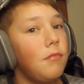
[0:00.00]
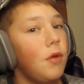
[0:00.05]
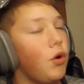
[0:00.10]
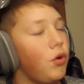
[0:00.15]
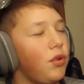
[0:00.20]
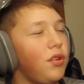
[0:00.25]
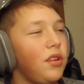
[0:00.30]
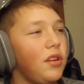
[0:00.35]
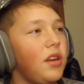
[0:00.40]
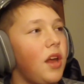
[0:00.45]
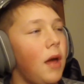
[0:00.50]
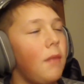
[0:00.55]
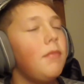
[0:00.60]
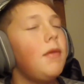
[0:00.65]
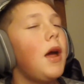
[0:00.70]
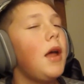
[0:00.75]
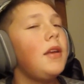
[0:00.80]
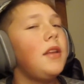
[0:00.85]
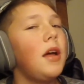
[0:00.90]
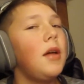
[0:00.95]
most of the
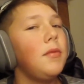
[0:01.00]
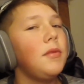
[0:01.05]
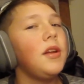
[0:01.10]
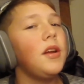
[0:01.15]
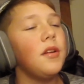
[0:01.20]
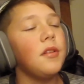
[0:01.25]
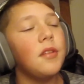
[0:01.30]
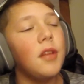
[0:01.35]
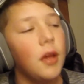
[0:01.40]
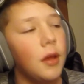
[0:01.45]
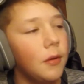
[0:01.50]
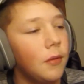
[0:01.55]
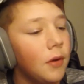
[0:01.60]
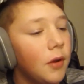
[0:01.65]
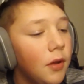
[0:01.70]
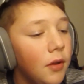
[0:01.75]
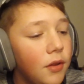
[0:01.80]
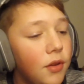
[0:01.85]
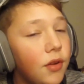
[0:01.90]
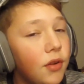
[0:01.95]
time. Nine times out of ten,
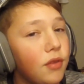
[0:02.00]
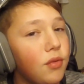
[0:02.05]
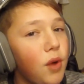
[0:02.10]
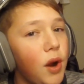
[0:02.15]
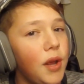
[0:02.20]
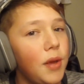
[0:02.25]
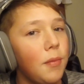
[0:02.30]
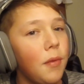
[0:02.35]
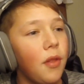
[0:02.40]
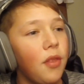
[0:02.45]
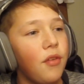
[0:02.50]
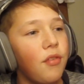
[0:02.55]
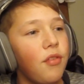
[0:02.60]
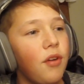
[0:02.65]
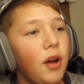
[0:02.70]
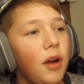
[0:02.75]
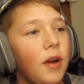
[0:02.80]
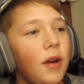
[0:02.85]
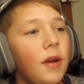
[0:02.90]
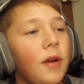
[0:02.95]
you're a sweaty
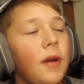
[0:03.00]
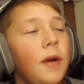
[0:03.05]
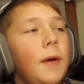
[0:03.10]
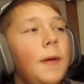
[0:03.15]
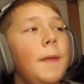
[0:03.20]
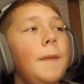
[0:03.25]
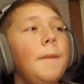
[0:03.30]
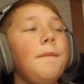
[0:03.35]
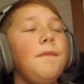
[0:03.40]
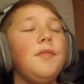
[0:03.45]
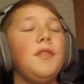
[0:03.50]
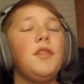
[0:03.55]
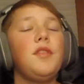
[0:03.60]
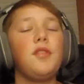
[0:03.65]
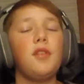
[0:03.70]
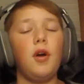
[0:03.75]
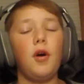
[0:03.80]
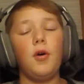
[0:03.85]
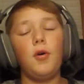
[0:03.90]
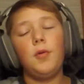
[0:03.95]
motherfucker.
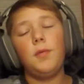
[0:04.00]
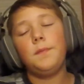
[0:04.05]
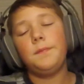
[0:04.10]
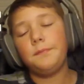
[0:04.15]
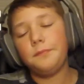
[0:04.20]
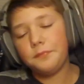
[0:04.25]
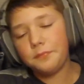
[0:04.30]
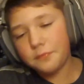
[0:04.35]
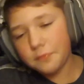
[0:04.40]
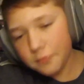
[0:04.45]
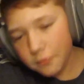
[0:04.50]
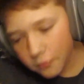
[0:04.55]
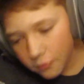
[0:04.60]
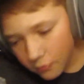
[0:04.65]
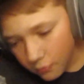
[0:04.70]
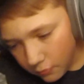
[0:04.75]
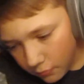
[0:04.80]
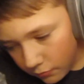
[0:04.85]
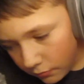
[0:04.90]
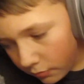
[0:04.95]
So
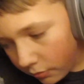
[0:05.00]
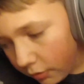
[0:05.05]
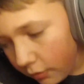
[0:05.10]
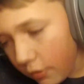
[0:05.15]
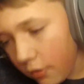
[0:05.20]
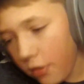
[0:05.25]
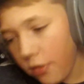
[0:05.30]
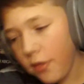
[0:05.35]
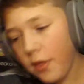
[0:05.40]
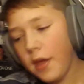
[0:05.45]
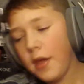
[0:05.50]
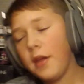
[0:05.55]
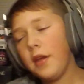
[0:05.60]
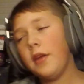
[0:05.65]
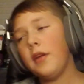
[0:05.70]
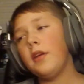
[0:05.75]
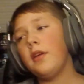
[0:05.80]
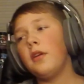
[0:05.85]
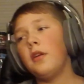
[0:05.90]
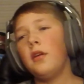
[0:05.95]

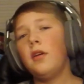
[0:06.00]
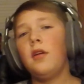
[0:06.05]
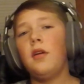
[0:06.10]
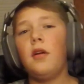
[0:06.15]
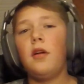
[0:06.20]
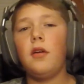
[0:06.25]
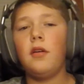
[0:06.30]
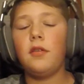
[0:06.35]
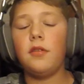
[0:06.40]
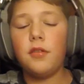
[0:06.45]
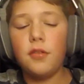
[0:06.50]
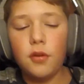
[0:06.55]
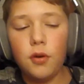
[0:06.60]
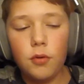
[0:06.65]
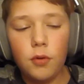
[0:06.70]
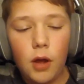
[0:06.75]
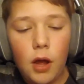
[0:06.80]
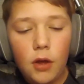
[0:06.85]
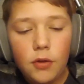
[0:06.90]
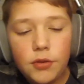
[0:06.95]
they,
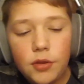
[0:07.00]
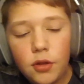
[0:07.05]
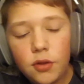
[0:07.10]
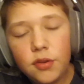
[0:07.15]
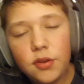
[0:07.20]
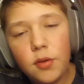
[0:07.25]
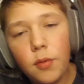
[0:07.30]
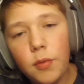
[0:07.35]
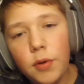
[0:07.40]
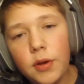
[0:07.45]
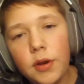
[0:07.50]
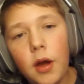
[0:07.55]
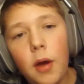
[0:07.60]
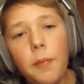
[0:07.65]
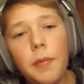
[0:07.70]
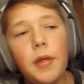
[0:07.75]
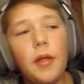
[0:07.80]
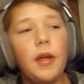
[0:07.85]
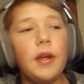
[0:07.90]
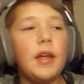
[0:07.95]
so I'll tell someone,
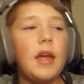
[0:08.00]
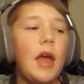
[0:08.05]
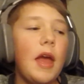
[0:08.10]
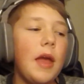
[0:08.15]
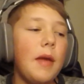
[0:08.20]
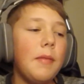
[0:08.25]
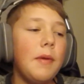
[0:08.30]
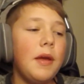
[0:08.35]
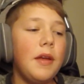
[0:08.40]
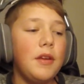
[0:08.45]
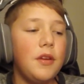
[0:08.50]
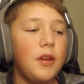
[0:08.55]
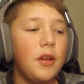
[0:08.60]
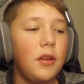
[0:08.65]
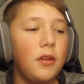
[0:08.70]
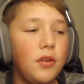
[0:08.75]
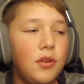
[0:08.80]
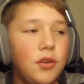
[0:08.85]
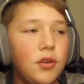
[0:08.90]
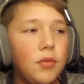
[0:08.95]
I'll be like, hey man, you,
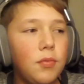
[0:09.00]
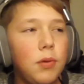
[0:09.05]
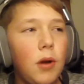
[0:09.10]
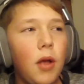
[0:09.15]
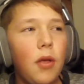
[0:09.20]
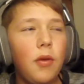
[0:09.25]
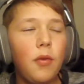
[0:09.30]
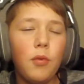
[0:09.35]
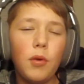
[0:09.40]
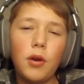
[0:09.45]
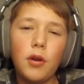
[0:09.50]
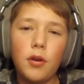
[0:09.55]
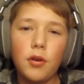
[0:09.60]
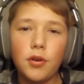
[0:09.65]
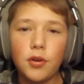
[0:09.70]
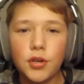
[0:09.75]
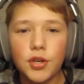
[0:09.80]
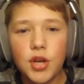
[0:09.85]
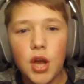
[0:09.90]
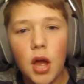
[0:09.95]
you should probably work
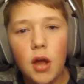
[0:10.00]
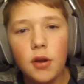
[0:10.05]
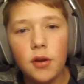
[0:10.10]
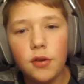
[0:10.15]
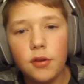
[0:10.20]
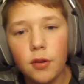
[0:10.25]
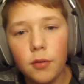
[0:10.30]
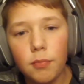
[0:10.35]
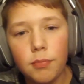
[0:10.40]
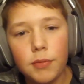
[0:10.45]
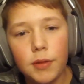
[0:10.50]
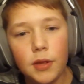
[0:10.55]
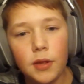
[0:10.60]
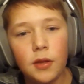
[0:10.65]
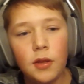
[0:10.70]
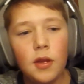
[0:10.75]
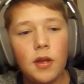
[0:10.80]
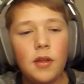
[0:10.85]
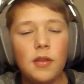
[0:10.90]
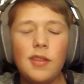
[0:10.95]
on your shot or
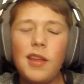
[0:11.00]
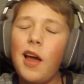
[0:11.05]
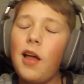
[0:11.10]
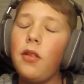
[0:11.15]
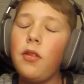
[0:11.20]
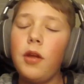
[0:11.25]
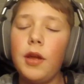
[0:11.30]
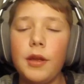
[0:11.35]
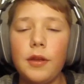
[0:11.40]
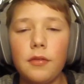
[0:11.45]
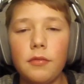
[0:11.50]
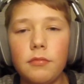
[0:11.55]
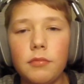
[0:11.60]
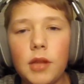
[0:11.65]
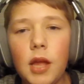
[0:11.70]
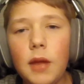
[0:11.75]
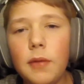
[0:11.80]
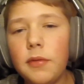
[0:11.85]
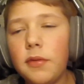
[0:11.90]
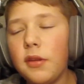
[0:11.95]
something. Not like,
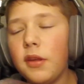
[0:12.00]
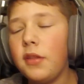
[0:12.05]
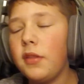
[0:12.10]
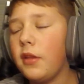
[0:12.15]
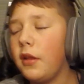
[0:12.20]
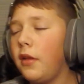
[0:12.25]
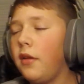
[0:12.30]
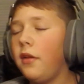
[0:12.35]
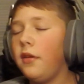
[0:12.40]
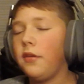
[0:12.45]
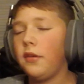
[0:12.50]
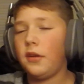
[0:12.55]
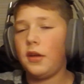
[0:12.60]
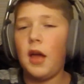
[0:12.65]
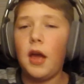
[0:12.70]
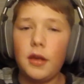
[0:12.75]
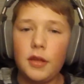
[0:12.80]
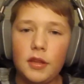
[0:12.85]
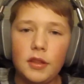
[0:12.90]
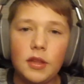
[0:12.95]
not saying that is a
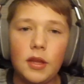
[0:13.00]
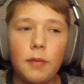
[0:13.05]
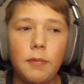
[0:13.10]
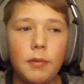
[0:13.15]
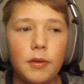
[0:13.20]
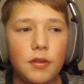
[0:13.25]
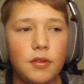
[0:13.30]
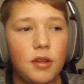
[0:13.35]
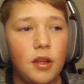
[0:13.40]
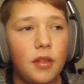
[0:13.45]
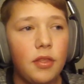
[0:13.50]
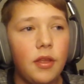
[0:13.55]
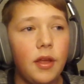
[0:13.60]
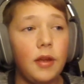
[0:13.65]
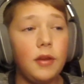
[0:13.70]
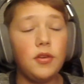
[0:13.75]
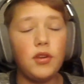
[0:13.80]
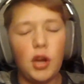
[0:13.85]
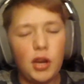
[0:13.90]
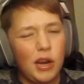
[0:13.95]
cocky thing, but saying
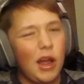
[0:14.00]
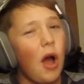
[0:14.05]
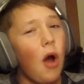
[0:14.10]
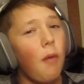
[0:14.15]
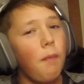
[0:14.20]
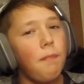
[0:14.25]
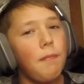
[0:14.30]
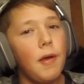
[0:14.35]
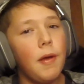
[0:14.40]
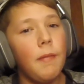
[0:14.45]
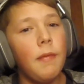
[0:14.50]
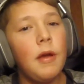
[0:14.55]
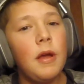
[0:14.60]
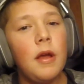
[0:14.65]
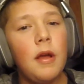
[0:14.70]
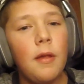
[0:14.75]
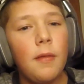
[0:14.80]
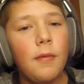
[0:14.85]
like trying to help them.